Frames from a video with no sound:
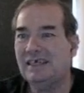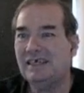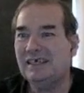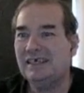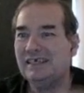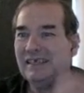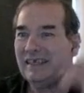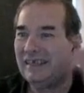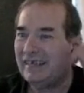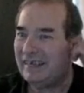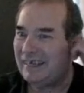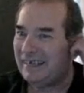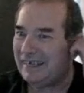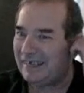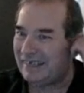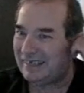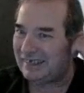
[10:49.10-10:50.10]

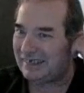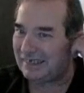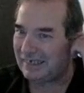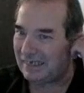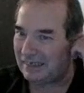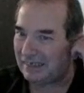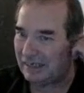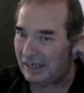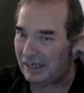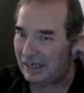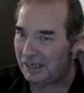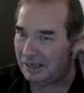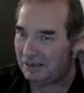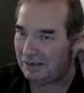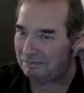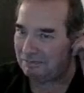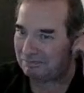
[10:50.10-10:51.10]
Yeah.
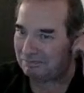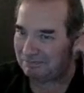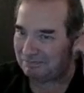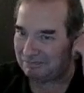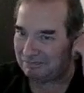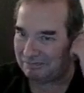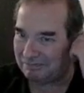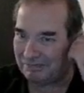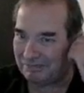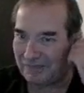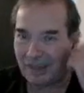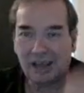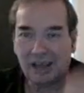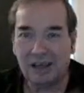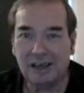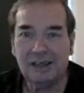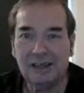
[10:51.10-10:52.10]

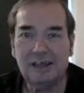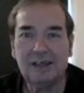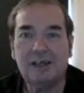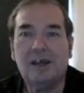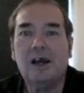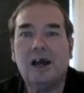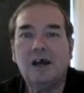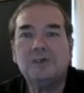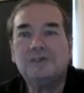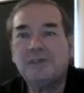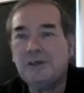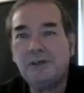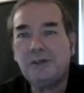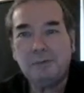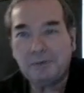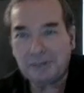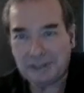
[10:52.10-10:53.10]
I'll tell you
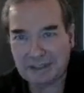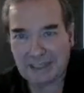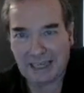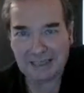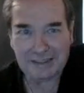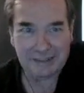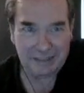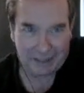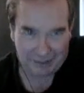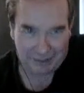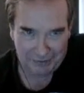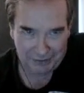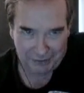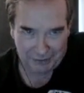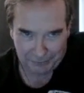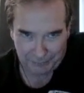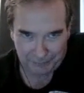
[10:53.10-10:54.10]
what this has done,
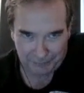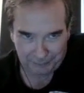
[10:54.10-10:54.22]
though.